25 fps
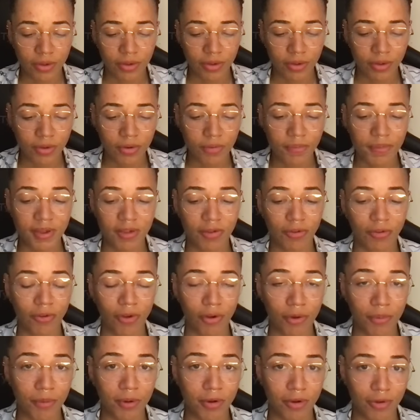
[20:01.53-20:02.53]
you'd be
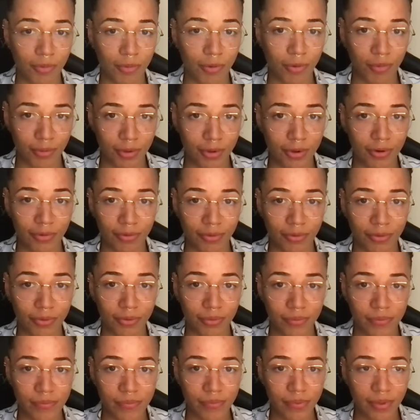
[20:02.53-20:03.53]
so much more beautiful
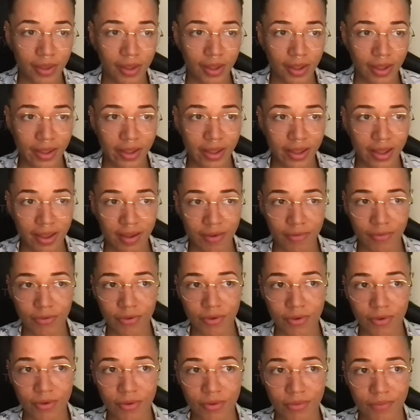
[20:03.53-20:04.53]
if
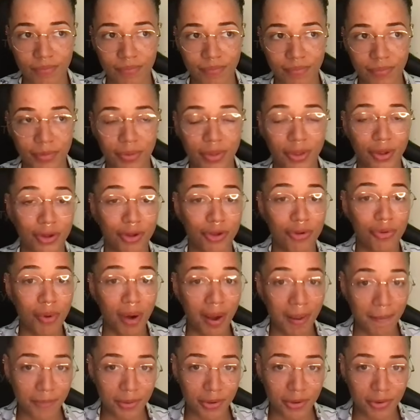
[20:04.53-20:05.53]
you look you
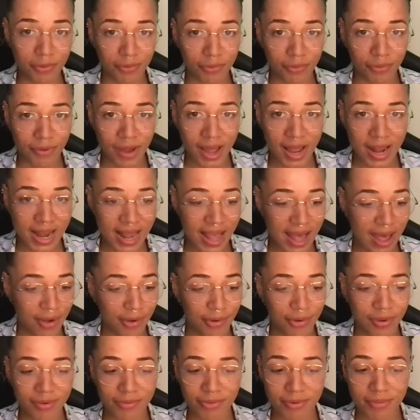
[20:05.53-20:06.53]
are beautiful right now
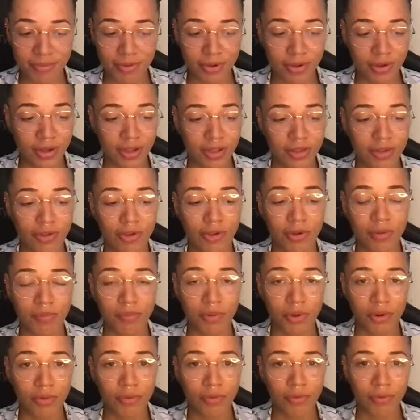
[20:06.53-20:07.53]
whoever i'm talking to you're
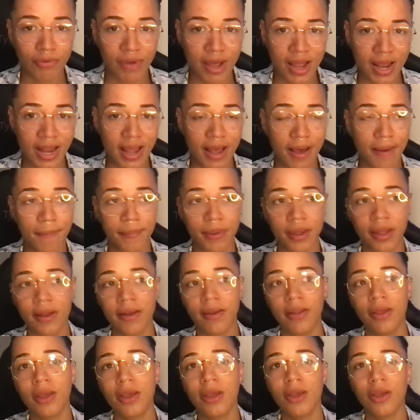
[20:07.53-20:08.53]
beautiful right now but